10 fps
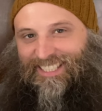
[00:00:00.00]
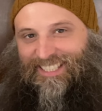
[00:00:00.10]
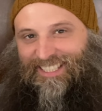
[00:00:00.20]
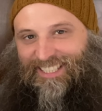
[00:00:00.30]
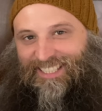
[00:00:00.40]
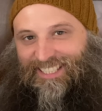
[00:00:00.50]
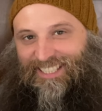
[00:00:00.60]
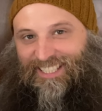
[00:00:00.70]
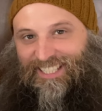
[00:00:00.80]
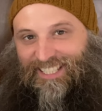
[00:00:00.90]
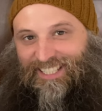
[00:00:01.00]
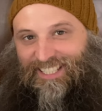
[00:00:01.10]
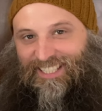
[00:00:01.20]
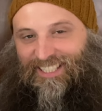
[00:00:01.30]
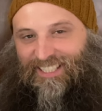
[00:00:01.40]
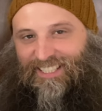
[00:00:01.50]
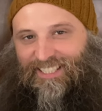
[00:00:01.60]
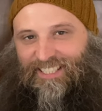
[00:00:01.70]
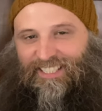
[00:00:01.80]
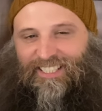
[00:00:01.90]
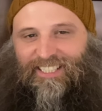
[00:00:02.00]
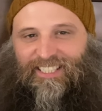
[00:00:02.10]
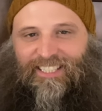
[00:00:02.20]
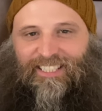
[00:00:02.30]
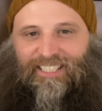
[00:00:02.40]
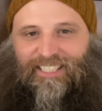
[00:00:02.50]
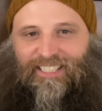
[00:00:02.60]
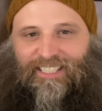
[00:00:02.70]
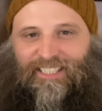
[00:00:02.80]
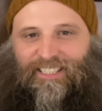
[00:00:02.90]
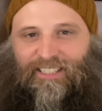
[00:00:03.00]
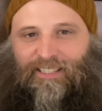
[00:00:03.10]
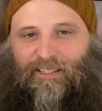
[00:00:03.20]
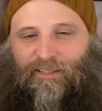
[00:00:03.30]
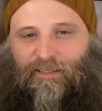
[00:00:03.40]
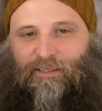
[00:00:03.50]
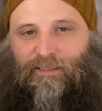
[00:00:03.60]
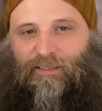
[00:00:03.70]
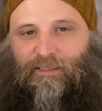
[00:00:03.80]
(silent)